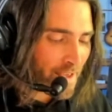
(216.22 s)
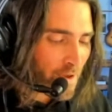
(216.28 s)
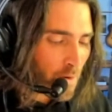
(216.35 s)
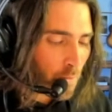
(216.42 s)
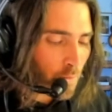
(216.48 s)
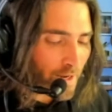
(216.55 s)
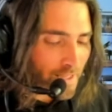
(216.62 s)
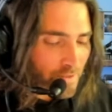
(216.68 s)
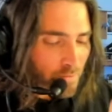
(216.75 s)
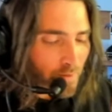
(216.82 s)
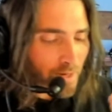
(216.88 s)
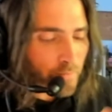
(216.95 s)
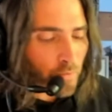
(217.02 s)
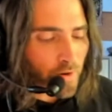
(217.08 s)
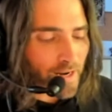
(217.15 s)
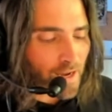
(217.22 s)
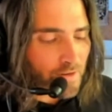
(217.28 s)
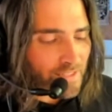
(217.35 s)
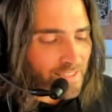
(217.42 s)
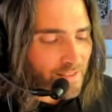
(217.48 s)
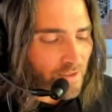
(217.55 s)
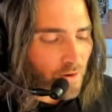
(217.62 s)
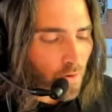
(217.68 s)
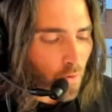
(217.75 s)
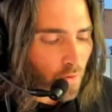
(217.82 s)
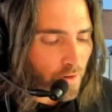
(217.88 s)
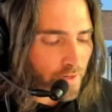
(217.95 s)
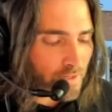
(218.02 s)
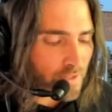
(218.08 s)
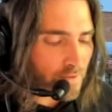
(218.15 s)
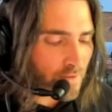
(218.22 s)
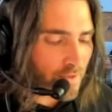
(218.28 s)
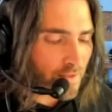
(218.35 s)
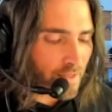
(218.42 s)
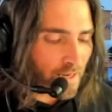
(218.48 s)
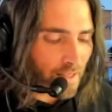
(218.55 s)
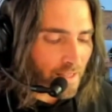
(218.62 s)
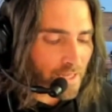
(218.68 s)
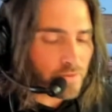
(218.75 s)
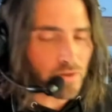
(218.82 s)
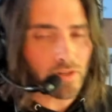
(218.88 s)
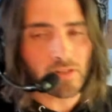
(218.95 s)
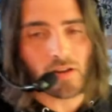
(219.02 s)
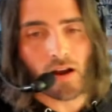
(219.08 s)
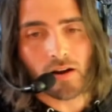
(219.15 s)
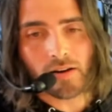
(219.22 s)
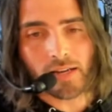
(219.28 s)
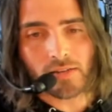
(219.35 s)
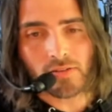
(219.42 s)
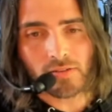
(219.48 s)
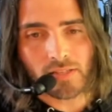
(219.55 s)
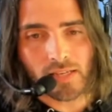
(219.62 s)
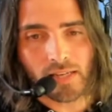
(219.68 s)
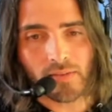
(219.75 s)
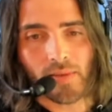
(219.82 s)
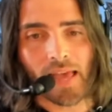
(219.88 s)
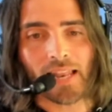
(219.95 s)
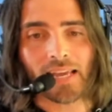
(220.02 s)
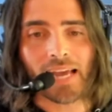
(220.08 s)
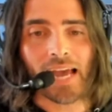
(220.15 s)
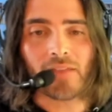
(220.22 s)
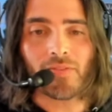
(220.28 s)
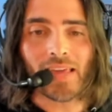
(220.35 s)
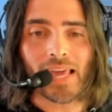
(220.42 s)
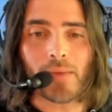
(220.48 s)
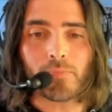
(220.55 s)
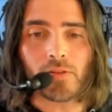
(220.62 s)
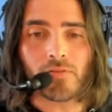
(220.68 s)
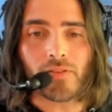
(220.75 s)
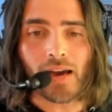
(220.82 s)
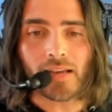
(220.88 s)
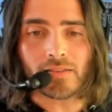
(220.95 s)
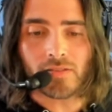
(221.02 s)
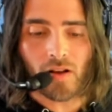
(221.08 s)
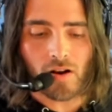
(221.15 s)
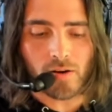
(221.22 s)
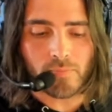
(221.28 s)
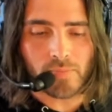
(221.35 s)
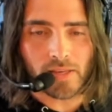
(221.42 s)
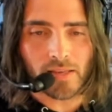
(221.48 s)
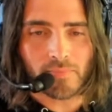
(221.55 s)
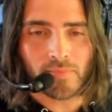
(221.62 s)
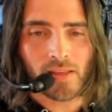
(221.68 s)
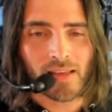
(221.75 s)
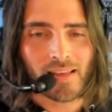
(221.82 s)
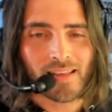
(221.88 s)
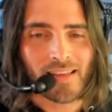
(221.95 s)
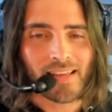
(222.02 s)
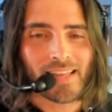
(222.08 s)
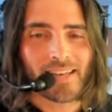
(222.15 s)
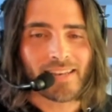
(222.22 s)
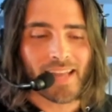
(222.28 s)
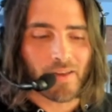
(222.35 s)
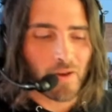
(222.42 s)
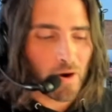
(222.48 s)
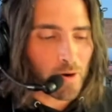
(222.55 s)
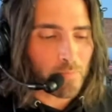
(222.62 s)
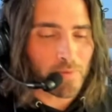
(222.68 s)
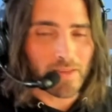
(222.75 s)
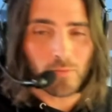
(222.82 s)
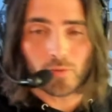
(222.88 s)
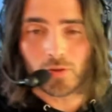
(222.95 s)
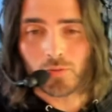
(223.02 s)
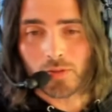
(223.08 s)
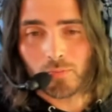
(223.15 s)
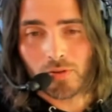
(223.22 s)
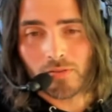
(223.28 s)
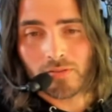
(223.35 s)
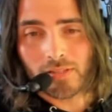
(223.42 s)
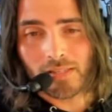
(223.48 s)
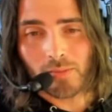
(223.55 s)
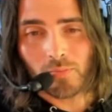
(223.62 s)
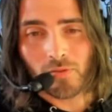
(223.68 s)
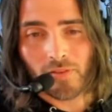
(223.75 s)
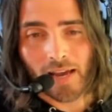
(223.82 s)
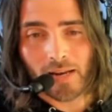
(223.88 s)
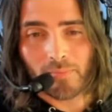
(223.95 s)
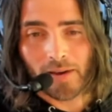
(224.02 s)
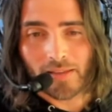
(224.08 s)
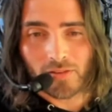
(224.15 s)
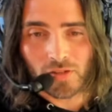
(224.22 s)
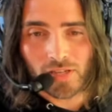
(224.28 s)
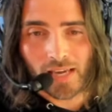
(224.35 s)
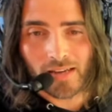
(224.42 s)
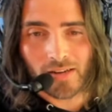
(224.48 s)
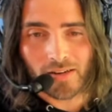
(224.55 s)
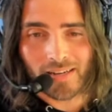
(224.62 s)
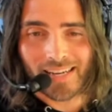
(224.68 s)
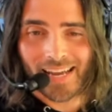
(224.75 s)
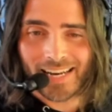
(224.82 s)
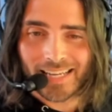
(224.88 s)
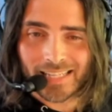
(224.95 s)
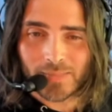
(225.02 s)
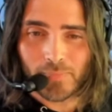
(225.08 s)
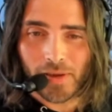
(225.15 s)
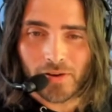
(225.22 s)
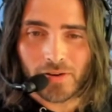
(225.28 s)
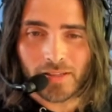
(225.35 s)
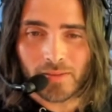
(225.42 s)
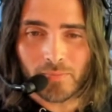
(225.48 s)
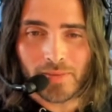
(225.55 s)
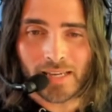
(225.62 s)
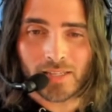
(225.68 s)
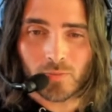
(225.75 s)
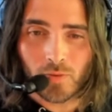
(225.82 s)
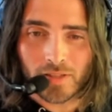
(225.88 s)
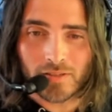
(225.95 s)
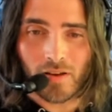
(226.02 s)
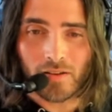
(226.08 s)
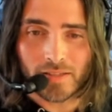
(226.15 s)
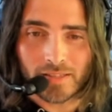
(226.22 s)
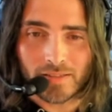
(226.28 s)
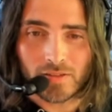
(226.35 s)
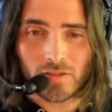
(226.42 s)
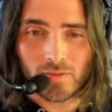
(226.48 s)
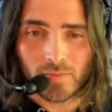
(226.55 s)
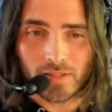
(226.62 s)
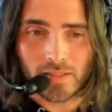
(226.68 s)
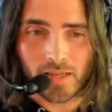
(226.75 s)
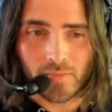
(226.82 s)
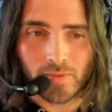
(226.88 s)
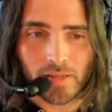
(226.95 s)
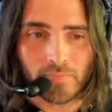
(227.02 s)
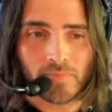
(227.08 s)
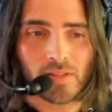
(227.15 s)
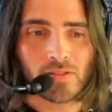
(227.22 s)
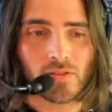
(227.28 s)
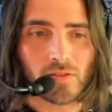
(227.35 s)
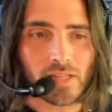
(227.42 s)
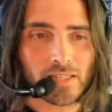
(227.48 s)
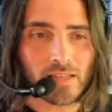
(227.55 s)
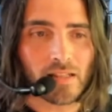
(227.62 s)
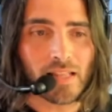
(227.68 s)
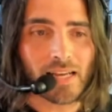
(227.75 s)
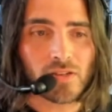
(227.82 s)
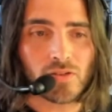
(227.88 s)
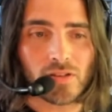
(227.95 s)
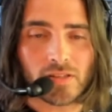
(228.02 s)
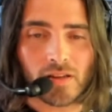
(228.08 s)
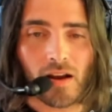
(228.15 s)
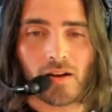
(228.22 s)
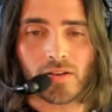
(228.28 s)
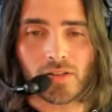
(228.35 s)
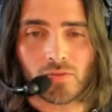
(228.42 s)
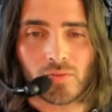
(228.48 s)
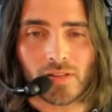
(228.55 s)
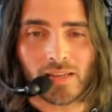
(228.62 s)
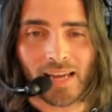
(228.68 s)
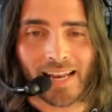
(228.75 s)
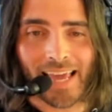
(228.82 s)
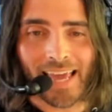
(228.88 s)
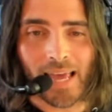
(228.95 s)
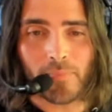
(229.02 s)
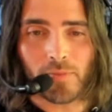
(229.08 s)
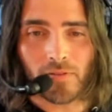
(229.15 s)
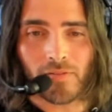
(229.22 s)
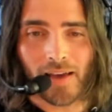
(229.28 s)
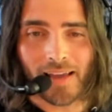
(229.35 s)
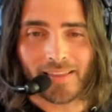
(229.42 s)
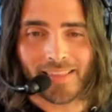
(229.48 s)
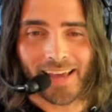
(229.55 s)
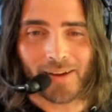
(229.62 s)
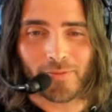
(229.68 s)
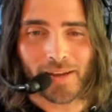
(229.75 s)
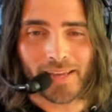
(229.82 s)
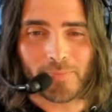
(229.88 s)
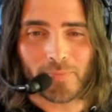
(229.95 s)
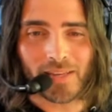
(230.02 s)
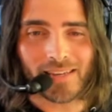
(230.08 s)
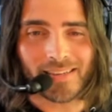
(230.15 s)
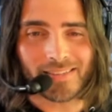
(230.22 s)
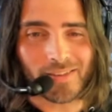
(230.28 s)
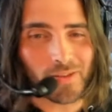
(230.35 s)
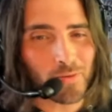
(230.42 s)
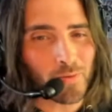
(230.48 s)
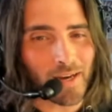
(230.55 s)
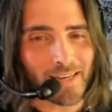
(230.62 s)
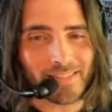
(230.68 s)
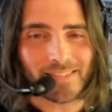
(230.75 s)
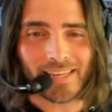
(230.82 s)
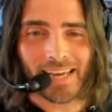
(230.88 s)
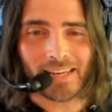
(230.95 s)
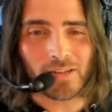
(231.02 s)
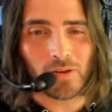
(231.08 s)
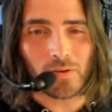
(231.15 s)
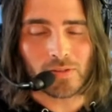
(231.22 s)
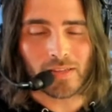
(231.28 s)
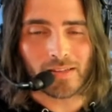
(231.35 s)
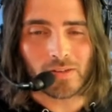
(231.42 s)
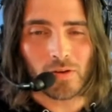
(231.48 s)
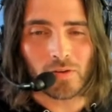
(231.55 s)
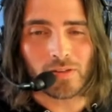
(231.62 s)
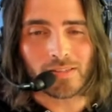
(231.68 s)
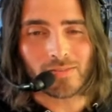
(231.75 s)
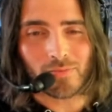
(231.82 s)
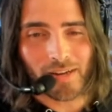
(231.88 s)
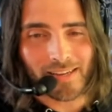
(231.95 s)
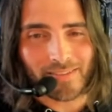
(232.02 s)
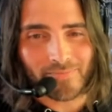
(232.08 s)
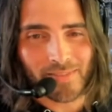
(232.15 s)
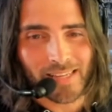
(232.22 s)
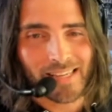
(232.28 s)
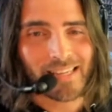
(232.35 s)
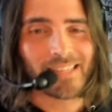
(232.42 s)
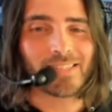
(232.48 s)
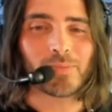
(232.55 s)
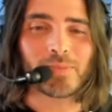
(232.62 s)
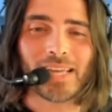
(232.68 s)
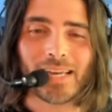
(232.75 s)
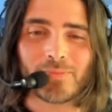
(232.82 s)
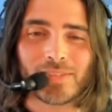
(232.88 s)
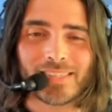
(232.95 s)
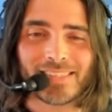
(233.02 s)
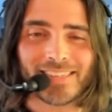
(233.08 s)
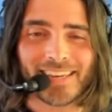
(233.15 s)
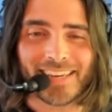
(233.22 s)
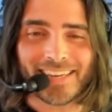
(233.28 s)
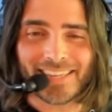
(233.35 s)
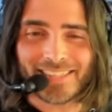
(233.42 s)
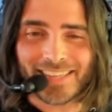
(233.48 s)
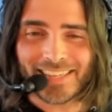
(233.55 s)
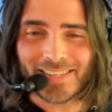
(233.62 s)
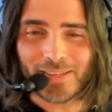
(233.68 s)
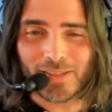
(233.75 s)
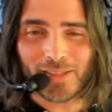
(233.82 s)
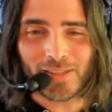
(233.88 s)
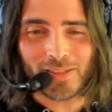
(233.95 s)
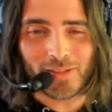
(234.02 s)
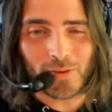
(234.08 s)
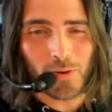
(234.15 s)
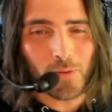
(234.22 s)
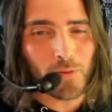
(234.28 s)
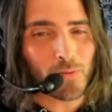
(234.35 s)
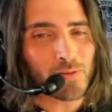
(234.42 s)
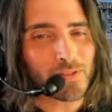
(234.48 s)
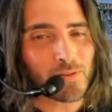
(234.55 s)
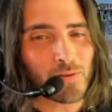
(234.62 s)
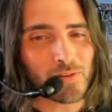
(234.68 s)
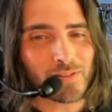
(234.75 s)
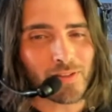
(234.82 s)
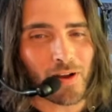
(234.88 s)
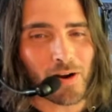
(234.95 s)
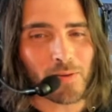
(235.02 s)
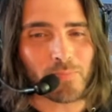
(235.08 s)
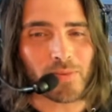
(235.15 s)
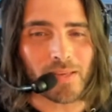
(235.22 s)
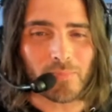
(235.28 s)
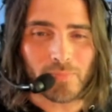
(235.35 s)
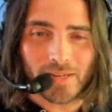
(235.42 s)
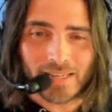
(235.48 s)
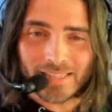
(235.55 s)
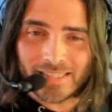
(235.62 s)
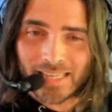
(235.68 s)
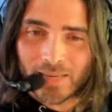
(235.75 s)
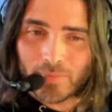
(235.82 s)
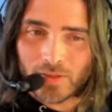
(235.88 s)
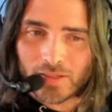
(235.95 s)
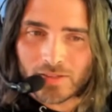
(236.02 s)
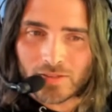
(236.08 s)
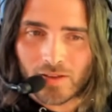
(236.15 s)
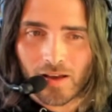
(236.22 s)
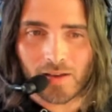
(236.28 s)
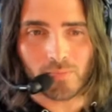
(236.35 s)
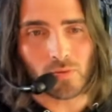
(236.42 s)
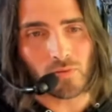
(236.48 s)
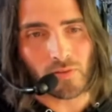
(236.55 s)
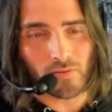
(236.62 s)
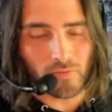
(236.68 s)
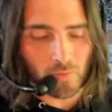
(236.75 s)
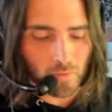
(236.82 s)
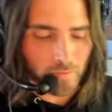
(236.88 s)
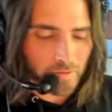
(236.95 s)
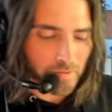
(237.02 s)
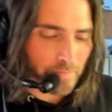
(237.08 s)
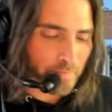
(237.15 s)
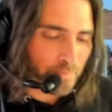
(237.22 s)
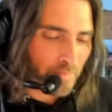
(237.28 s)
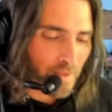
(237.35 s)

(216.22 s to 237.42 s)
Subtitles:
What I do want to point out is in the chorus, an electric guitar enters in, and it kind of amplifies the heartbeat. Now, the heartbeat, which was previously provided by the shaker, it kind of gets buried in the mix once all these instruments come in. So this electric guitar is really kind of amplifying that, right? Because otherwise it kind of goes unnoticed, right? Sometimes you don't always notice the heartbeat, but it's keeping the song moving forward.